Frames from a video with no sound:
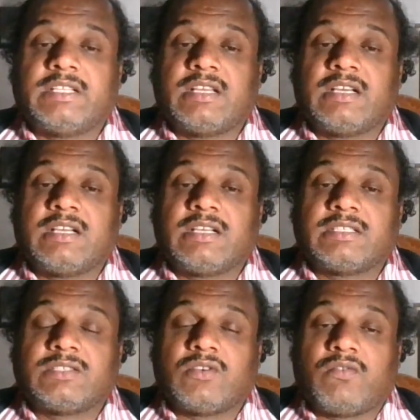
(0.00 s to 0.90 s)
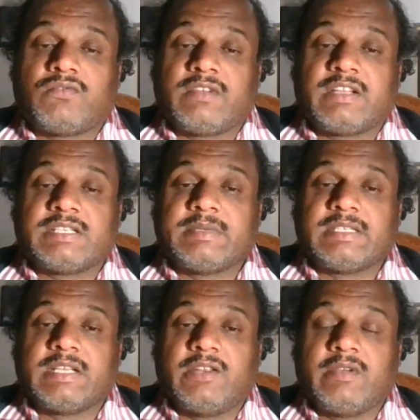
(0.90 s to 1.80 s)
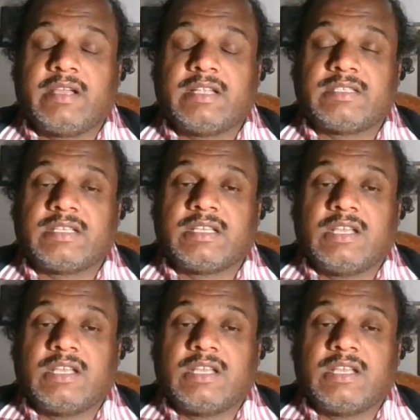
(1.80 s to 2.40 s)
the softwares, basically we can say.